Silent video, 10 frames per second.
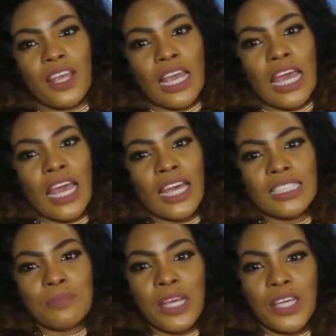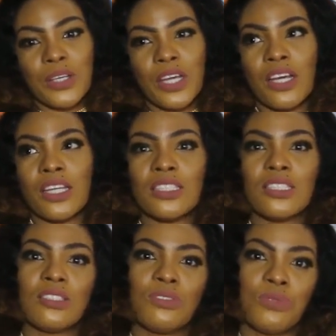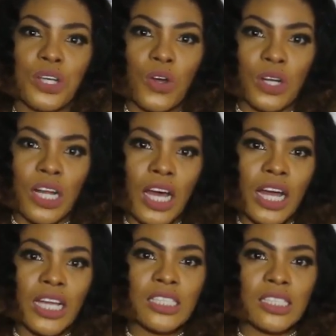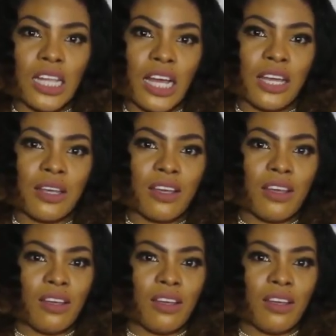Yeah, it makes you get recognized, like